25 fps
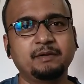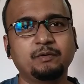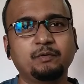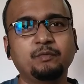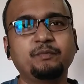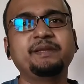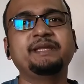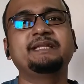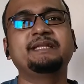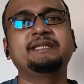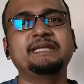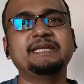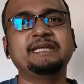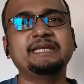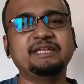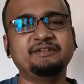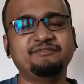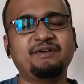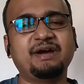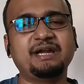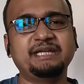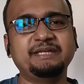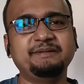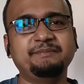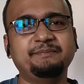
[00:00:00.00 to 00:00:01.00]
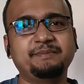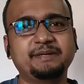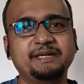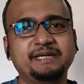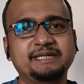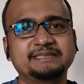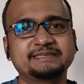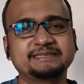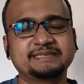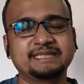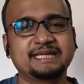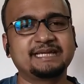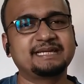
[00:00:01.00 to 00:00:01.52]
with
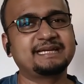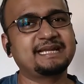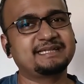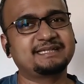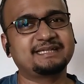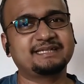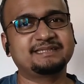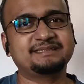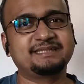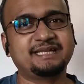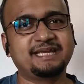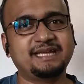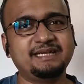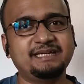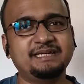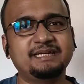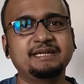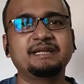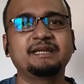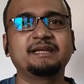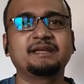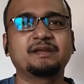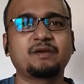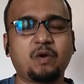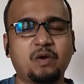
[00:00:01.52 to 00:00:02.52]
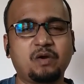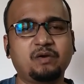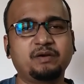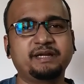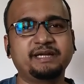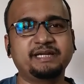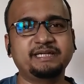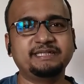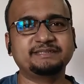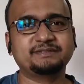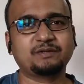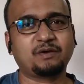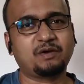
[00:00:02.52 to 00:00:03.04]
invertebrates rather than
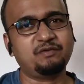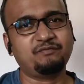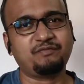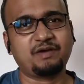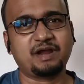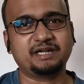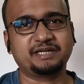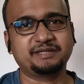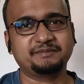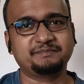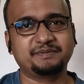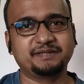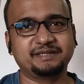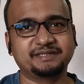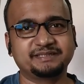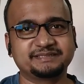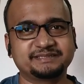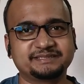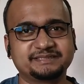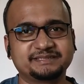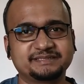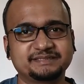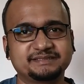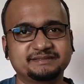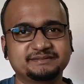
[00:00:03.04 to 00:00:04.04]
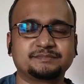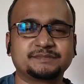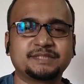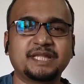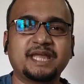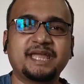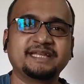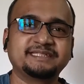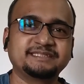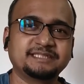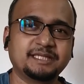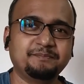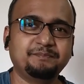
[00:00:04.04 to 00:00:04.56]
chordates or vertebrates.
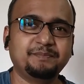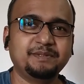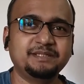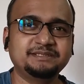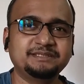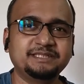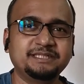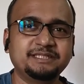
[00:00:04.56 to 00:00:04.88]
The examples